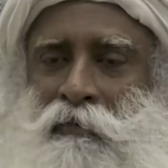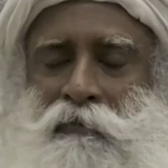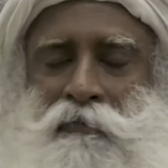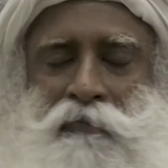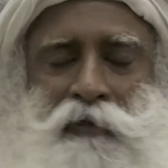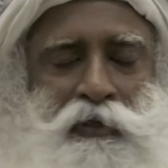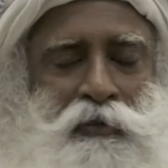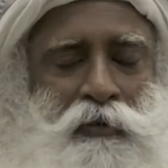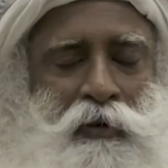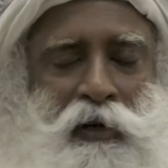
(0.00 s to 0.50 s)

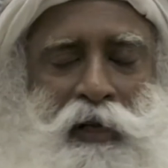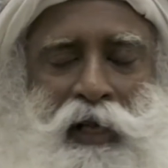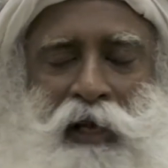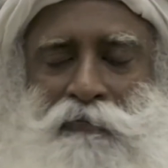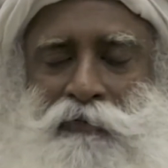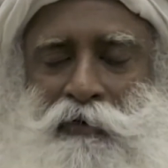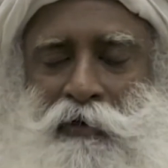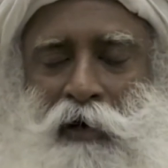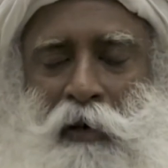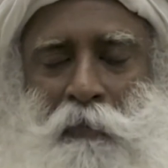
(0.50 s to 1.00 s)
We do not
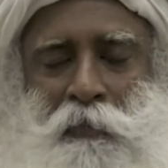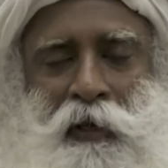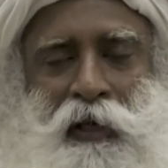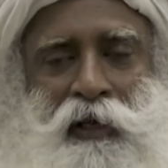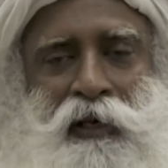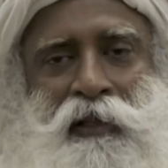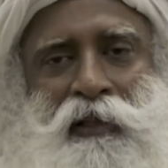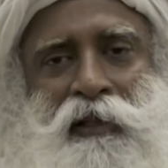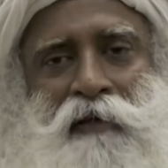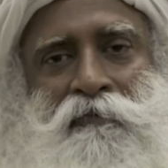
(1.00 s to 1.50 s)
have to copy
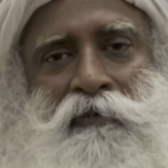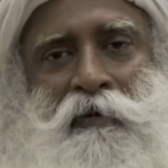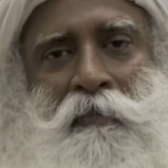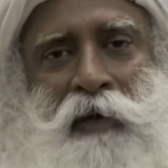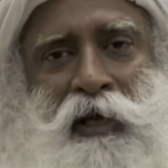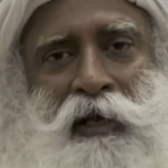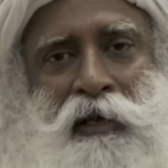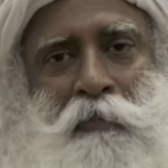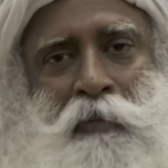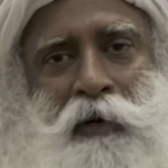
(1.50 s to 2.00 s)
anything
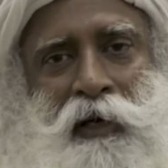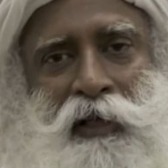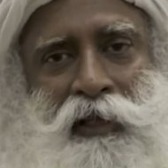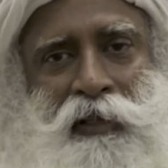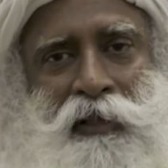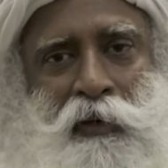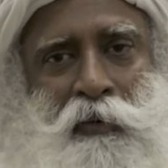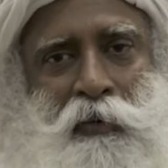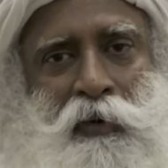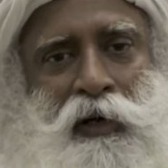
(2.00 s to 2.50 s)
from anybody
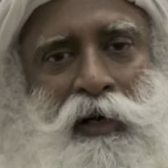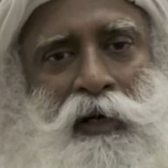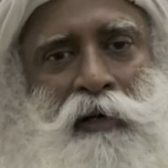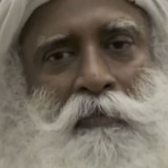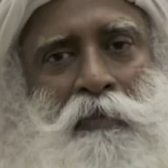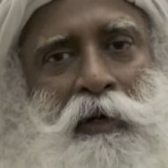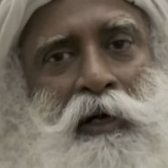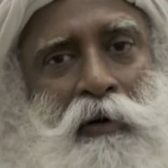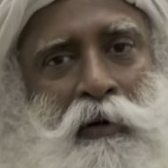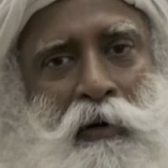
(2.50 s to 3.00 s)
in the
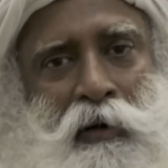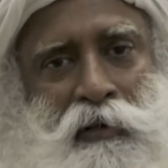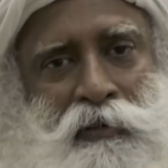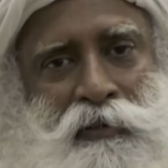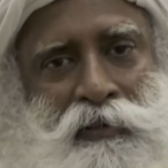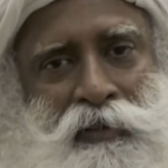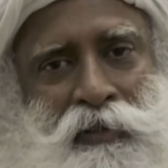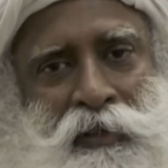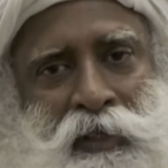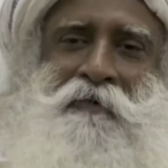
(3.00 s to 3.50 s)
world
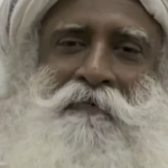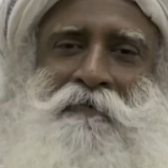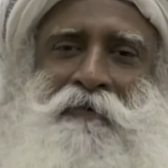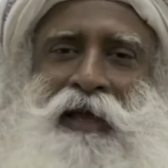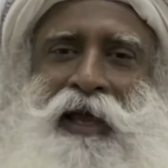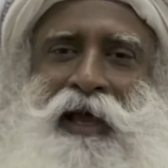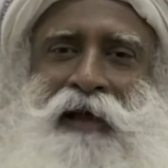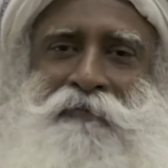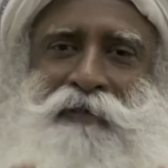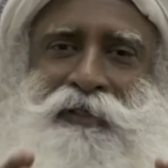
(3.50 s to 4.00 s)
because we
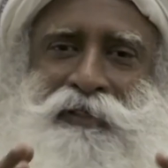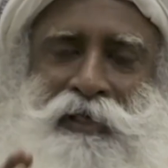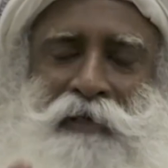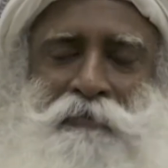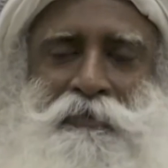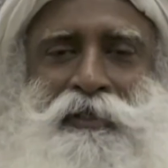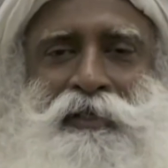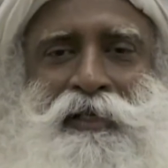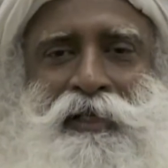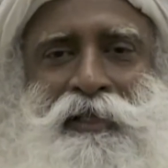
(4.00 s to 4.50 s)
have a
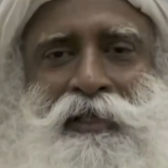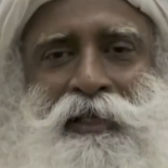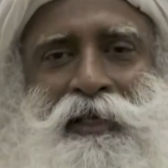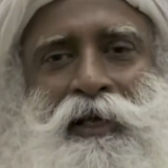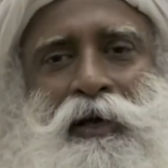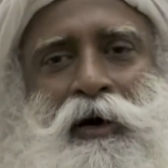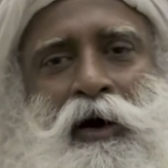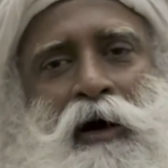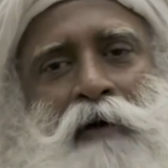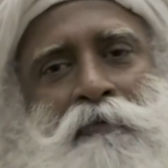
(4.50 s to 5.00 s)

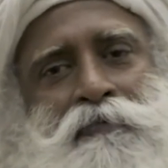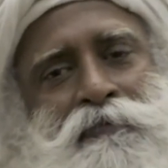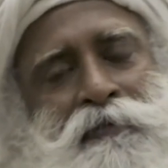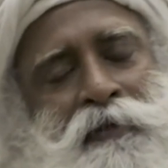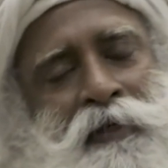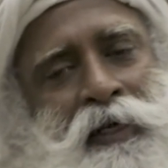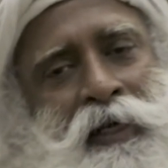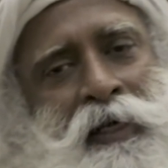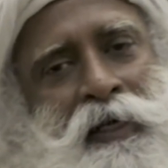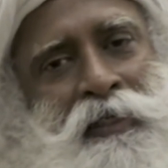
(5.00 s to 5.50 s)
Sanskriti of
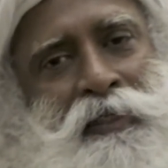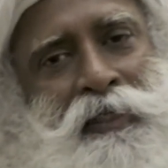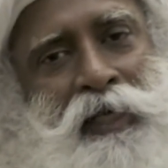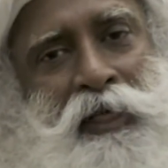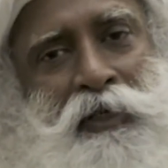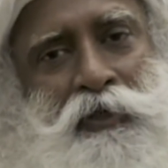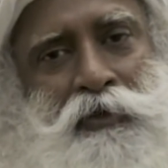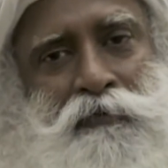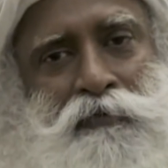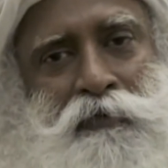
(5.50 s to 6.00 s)

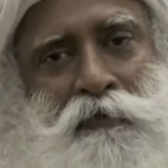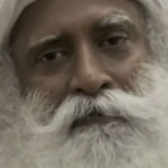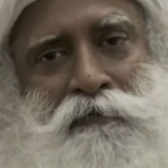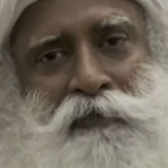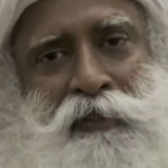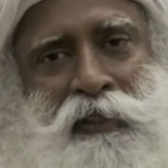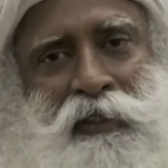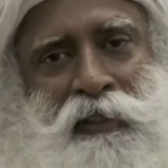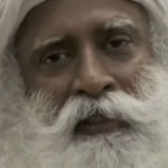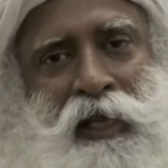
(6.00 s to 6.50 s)
ten to
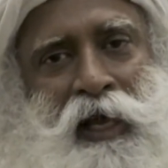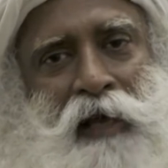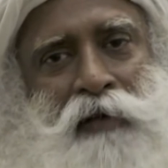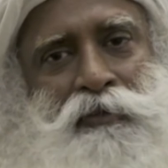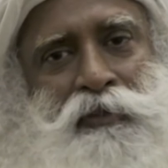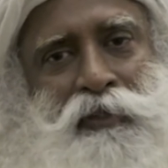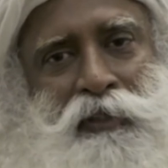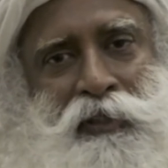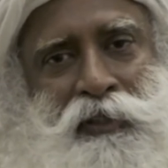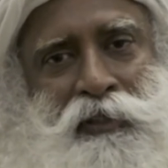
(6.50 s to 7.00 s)
fifteen
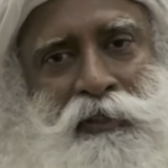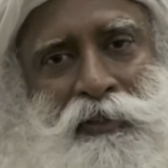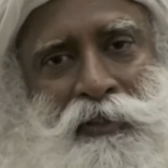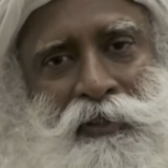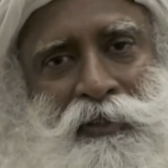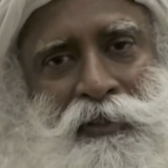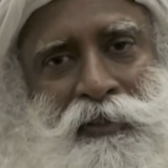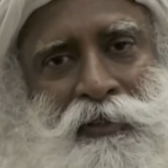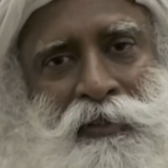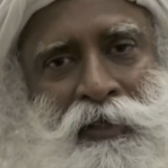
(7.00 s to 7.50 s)
thousand
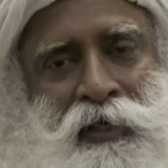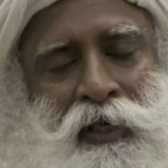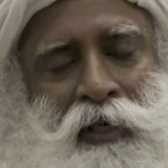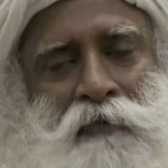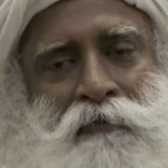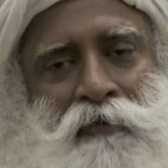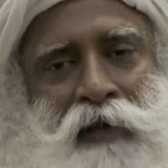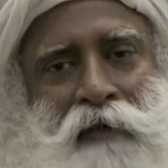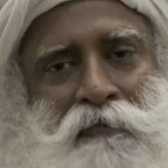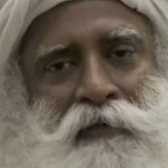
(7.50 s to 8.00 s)
years.
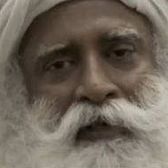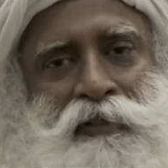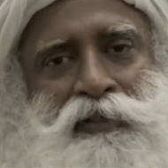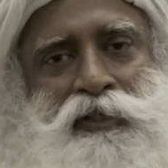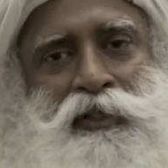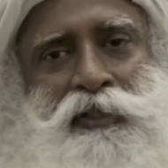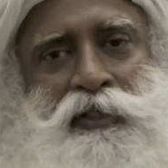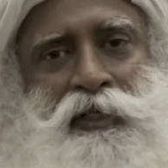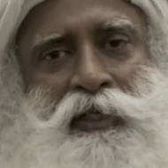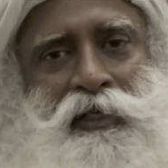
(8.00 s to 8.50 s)
We have
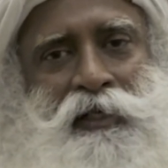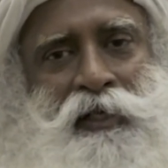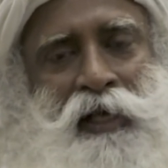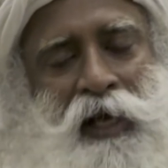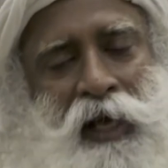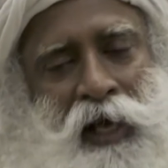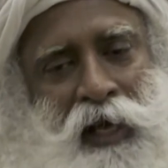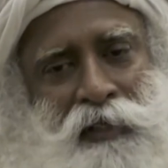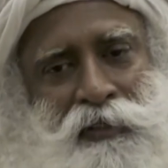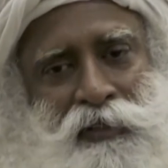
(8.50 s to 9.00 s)
existed
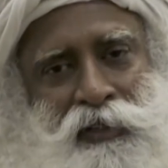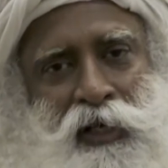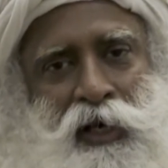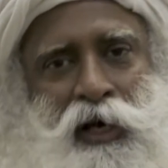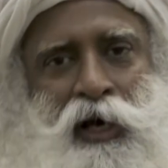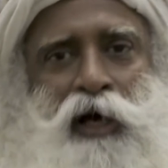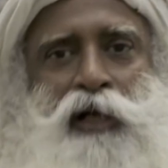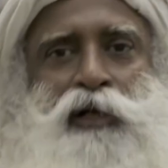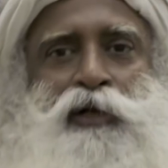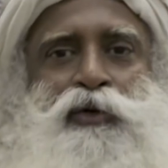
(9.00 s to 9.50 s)
as
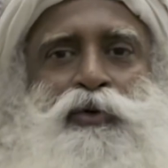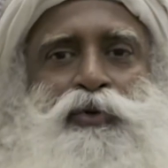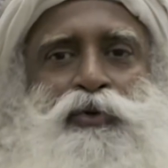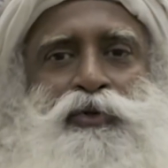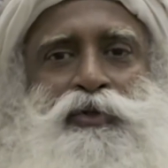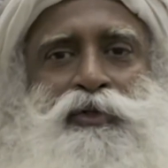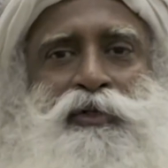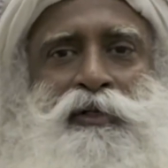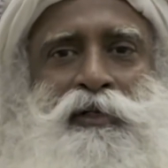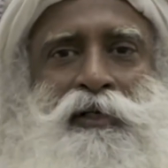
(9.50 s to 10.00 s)
a
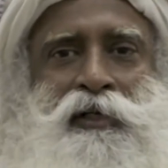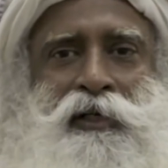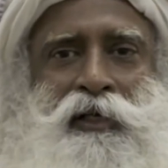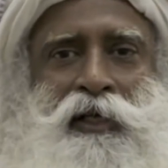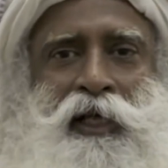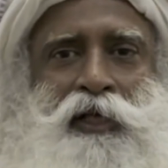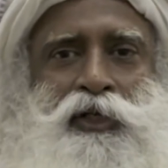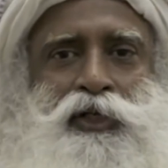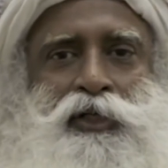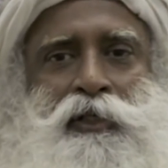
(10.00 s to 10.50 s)
loose
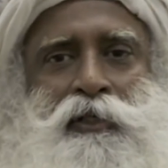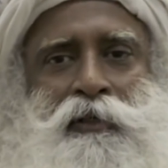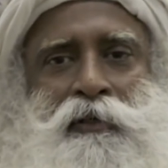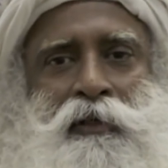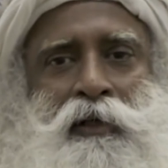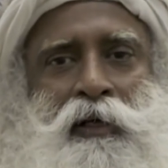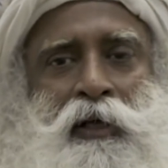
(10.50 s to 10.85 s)
nation,